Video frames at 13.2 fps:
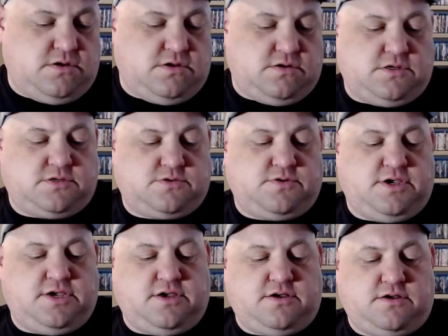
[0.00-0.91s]
Next we
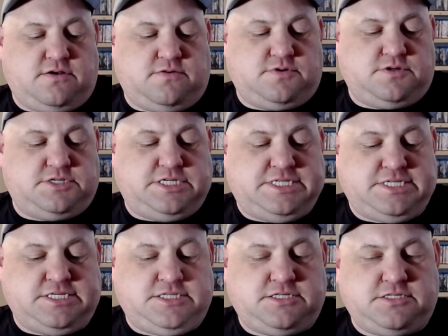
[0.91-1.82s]
have
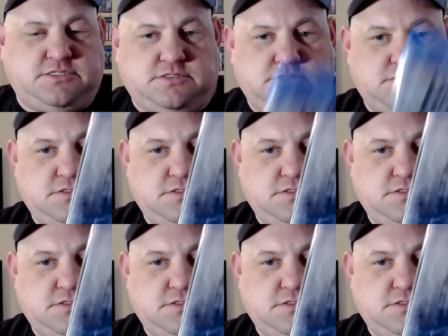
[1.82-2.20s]
Detention.